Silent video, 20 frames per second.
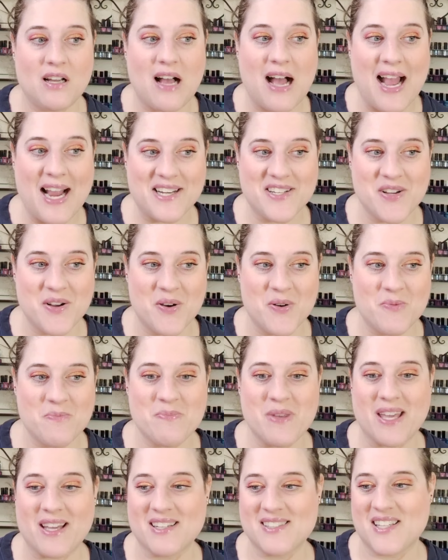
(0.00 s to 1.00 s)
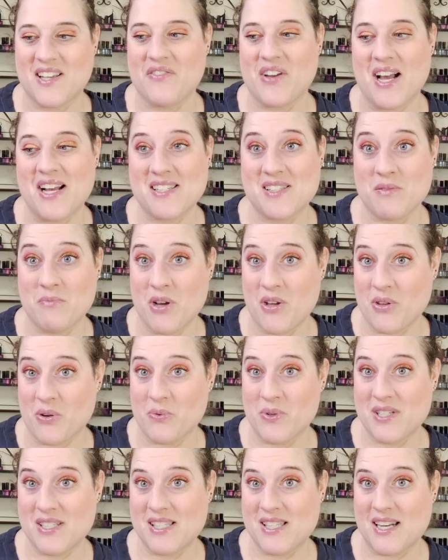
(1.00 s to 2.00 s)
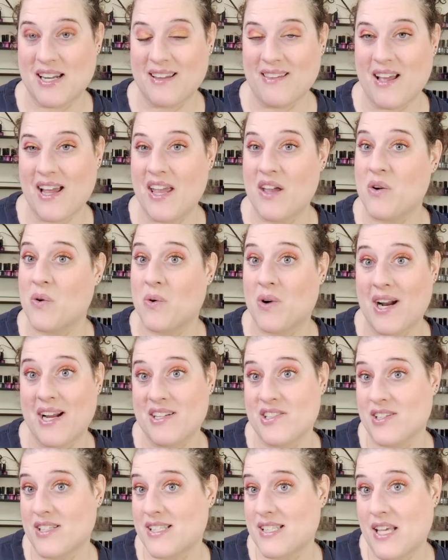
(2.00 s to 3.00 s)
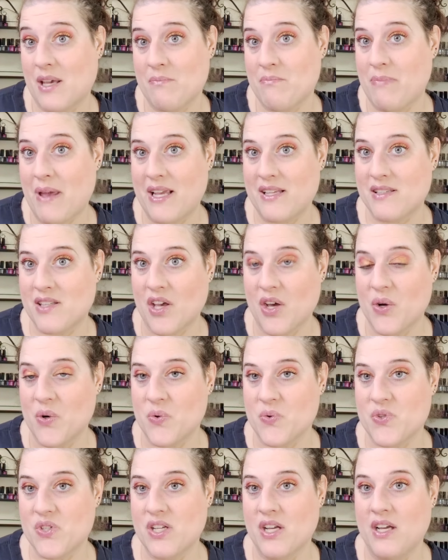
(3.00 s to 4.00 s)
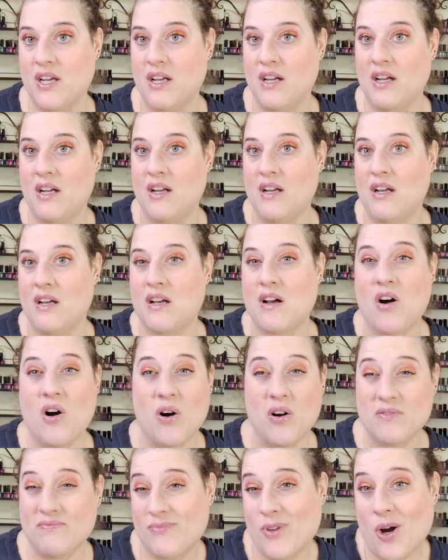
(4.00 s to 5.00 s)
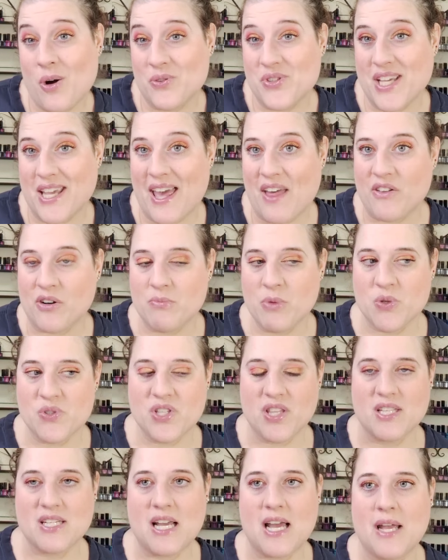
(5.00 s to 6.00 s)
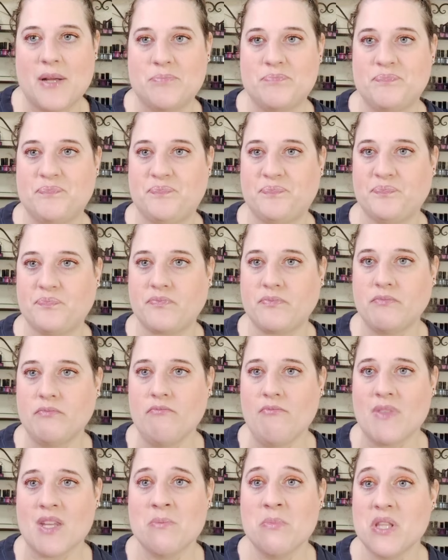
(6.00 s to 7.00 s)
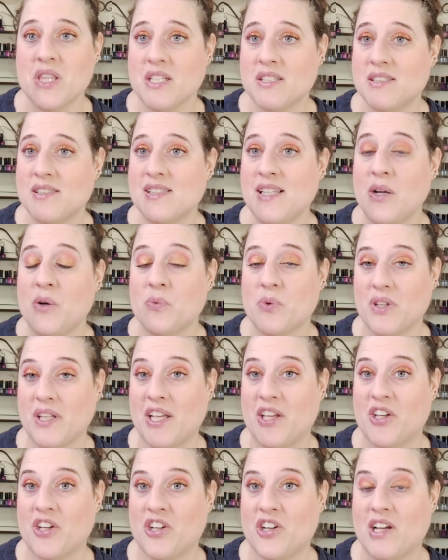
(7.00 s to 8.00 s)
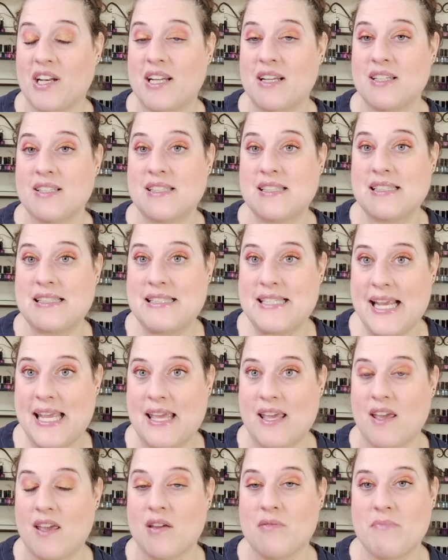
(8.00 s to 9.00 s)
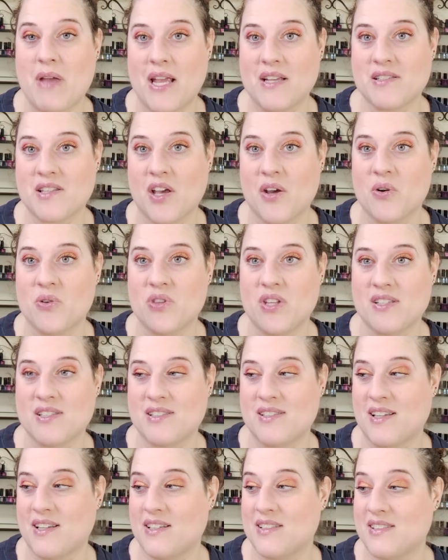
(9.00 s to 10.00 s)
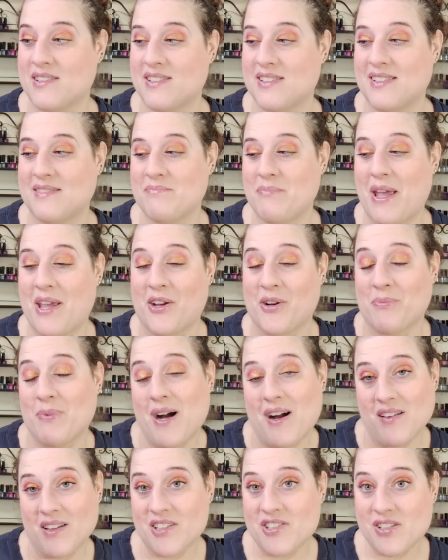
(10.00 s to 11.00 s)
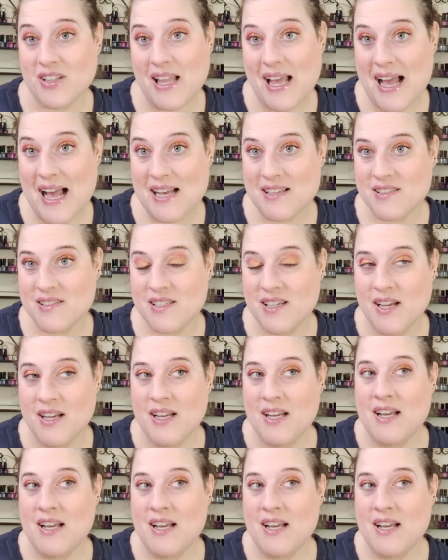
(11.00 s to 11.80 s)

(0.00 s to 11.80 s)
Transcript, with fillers: I don't because I've got some other ones that I like or I just skip base coat altogether most of the time. But this is a really good sticky base coat. This does make your polish last.